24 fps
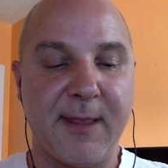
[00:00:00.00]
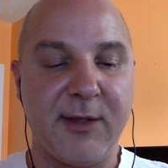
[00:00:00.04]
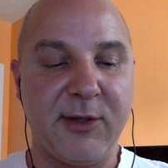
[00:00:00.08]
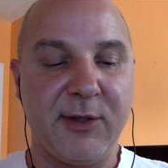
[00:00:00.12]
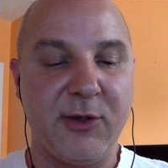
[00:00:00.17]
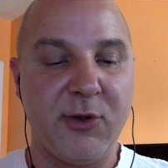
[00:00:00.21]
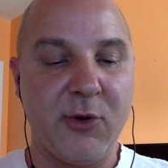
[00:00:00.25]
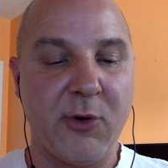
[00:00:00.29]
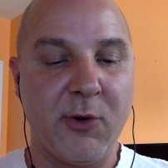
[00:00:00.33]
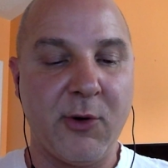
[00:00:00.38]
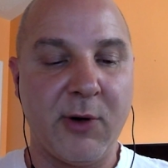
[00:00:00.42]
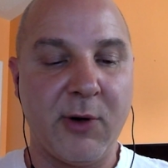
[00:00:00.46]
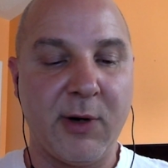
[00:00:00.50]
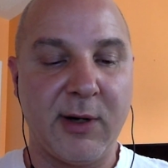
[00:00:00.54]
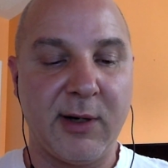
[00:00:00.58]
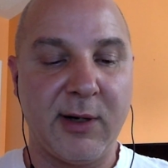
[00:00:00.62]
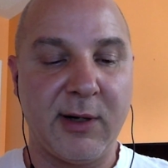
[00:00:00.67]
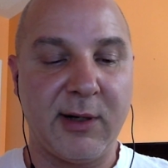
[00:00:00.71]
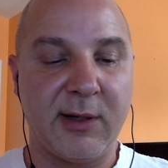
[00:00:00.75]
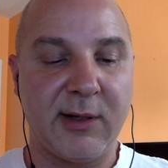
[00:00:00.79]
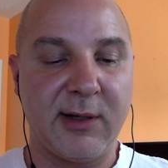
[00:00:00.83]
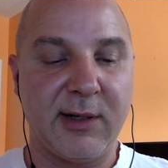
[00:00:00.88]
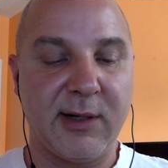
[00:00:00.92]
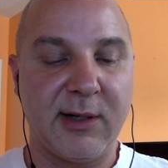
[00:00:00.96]

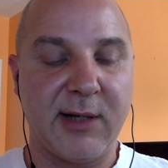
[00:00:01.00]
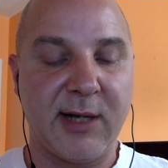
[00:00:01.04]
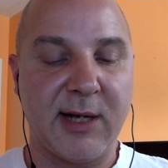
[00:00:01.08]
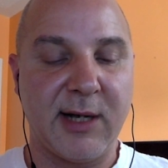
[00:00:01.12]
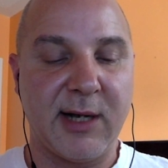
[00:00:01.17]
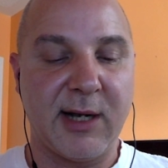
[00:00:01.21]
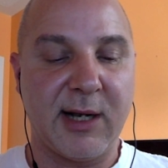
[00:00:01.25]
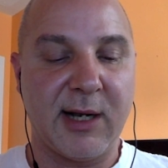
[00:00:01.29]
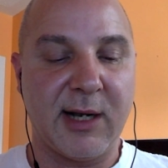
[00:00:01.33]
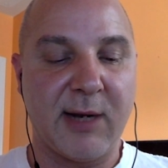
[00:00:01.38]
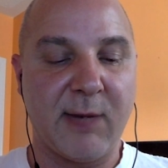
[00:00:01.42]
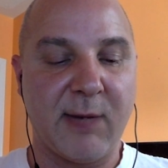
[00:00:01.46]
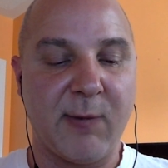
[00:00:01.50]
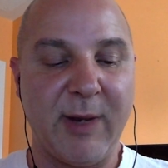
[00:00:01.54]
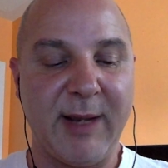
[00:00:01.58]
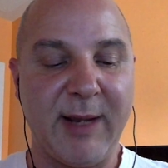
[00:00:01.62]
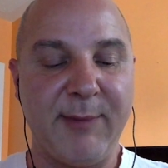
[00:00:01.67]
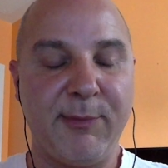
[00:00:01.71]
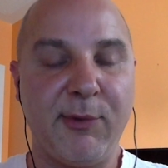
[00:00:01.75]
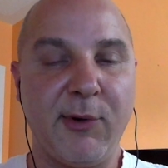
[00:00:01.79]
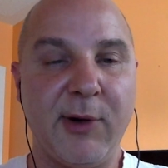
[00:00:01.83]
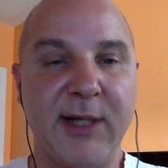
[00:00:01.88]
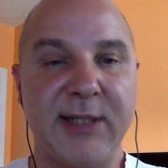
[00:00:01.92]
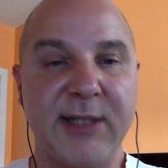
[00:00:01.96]
your
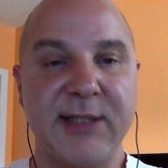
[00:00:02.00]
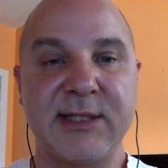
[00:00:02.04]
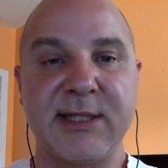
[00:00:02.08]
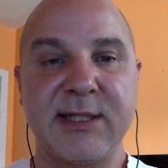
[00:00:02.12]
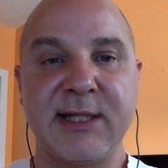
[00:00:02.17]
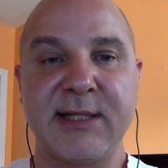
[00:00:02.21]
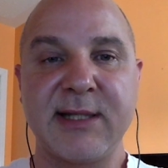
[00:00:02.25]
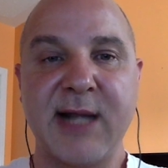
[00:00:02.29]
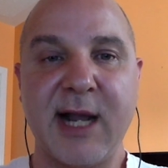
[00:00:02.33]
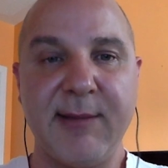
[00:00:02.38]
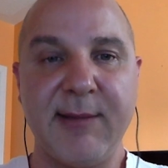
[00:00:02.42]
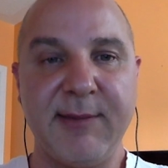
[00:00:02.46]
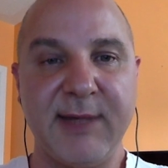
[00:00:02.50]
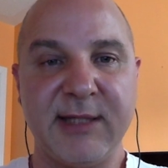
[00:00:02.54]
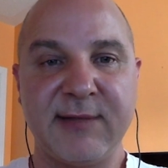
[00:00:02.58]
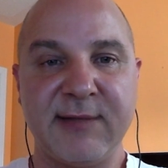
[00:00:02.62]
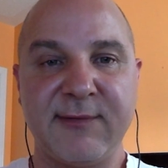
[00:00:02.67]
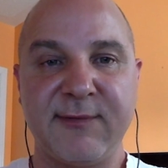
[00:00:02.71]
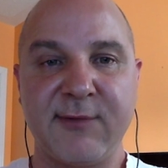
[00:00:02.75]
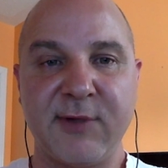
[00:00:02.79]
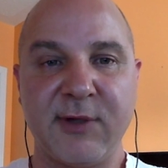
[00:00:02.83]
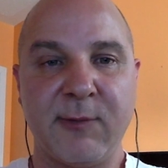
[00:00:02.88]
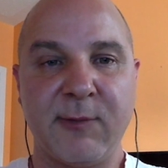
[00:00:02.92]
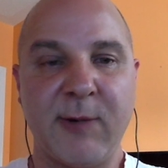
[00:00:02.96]
waypoints, the timings
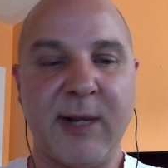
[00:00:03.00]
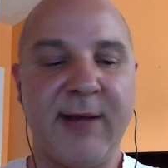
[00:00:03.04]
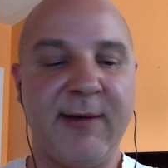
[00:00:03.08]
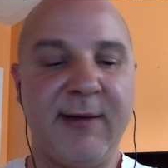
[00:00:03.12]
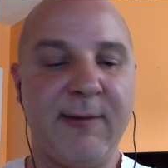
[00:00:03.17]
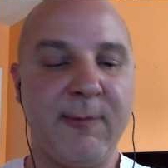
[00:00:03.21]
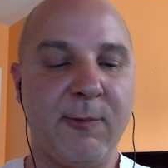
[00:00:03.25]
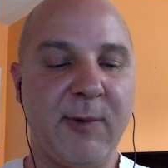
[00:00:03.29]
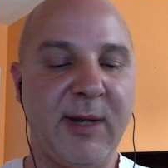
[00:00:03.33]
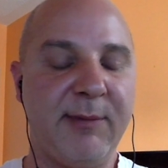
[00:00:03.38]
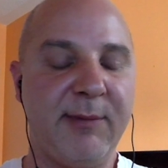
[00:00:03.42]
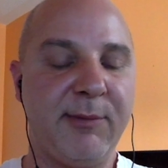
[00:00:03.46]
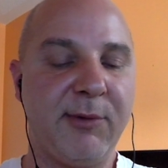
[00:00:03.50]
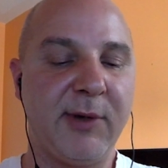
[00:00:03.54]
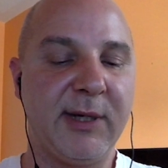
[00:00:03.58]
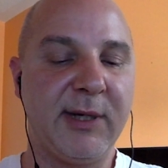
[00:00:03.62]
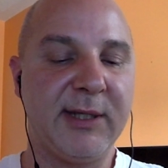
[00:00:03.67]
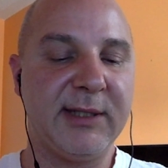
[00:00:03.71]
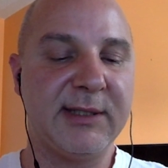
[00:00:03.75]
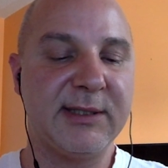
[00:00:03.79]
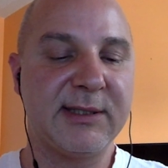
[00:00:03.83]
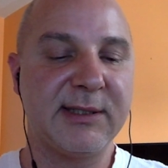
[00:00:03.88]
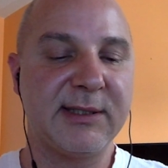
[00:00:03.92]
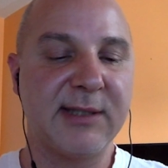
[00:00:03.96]
for the
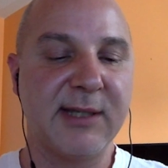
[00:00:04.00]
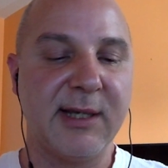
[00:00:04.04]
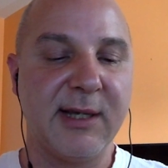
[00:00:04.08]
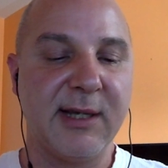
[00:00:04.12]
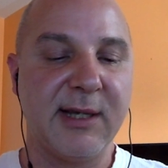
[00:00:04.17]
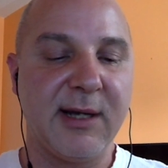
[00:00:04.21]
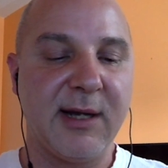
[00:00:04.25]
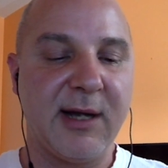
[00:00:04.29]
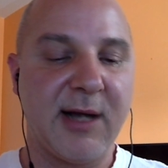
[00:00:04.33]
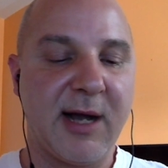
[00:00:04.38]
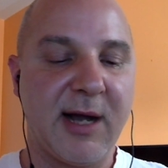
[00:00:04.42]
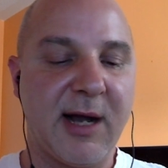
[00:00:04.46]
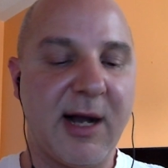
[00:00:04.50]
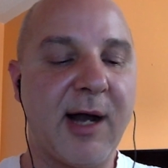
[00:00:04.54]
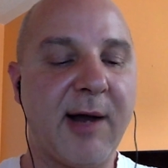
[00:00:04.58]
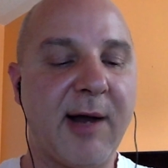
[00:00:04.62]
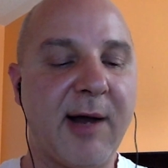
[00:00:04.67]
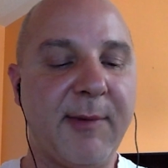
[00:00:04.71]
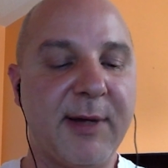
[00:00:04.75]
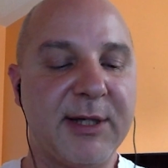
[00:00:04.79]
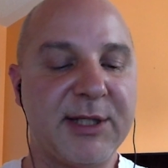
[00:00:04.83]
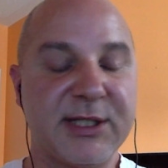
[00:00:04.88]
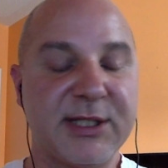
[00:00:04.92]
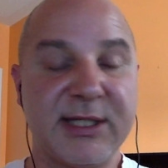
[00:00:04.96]
waypoints, how
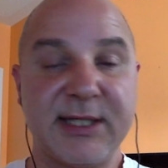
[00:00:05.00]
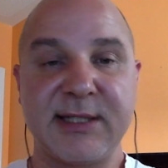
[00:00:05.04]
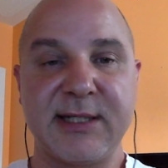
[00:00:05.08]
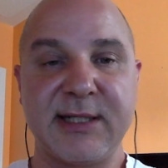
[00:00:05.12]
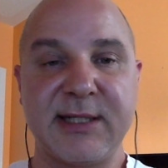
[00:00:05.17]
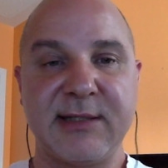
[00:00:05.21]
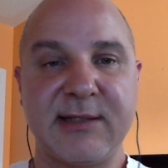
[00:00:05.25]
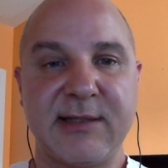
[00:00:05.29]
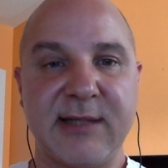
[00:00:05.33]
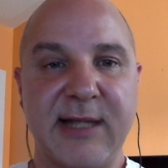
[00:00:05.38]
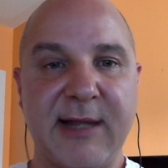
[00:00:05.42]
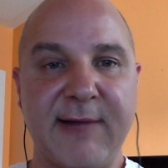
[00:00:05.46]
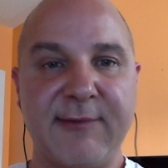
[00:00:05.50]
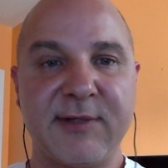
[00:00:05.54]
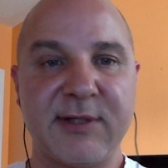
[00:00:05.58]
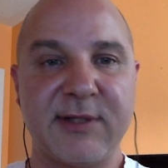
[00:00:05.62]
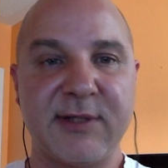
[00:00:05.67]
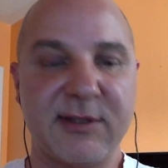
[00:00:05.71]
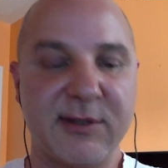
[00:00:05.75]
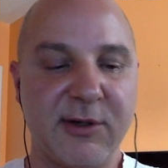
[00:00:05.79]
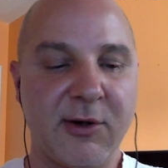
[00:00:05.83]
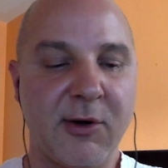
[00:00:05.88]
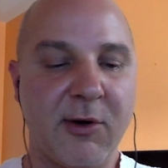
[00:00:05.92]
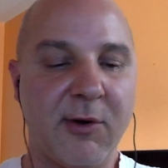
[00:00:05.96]
much distance left
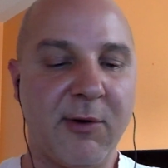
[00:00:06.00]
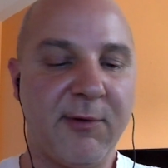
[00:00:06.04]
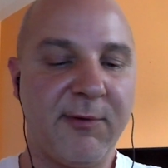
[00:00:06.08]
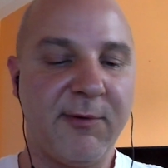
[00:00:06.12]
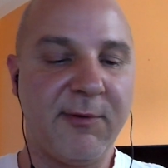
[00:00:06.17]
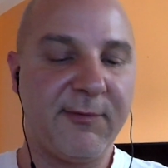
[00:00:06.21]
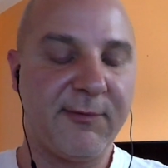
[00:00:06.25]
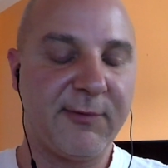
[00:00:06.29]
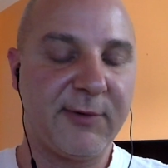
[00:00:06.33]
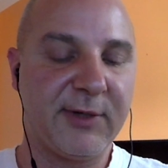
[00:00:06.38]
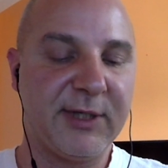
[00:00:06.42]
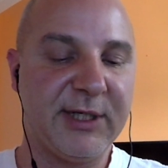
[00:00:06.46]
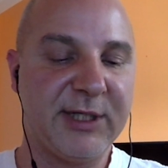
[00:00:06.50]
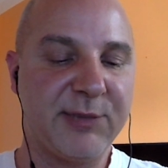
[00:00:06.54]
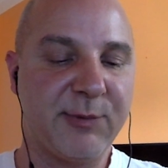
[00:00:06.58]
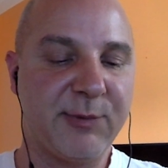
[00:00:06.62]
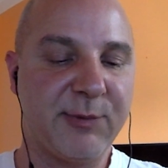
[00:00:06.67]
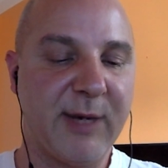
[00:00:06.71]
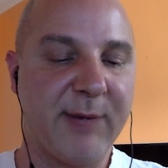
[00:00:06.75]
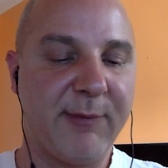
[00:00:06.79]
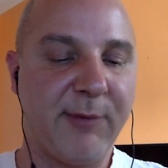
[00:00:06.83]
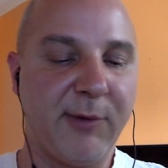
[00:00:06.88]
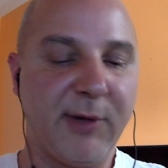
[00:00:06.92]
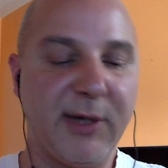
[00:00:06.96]
to go for each
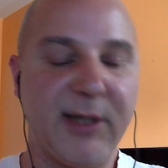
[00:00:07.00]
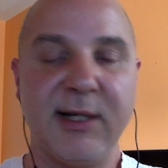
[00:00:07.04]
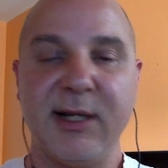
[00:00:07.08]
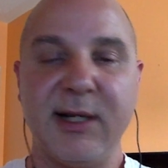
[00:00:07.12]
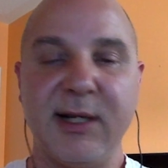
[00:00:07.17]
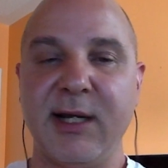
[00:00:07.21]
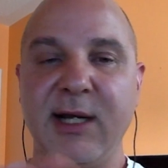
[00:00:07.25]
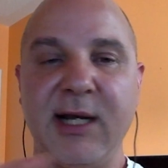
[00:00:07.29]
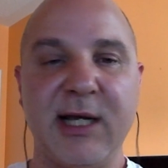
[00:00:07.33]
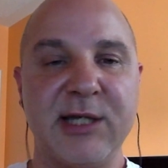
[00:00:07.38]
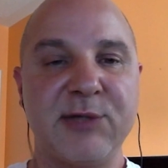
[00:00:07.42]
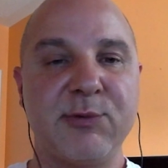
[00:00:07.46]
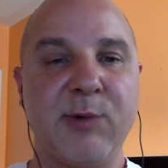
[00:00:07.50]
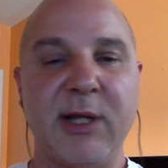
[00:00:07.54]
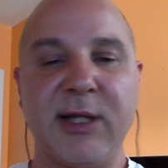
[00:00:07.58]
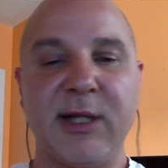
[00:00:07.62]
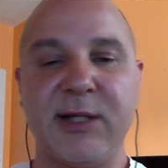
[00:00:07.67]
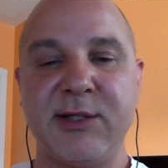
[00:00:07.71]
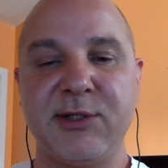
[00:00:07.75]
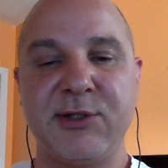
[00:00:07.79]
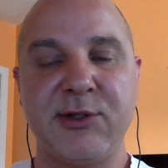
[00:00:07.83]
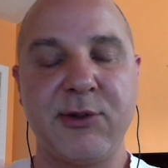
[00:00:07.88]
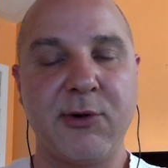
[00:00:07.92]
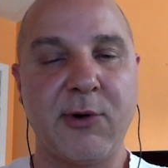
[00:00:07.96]
waypoint, as well
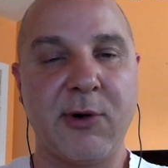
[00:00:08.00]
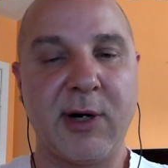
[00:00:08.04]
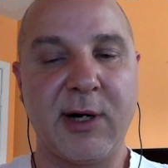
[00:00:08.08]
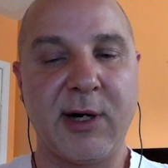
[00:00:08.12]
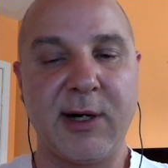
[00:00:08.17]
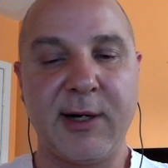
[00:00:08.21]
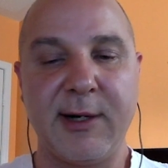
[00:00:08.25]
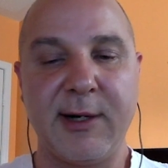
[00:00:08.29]
as your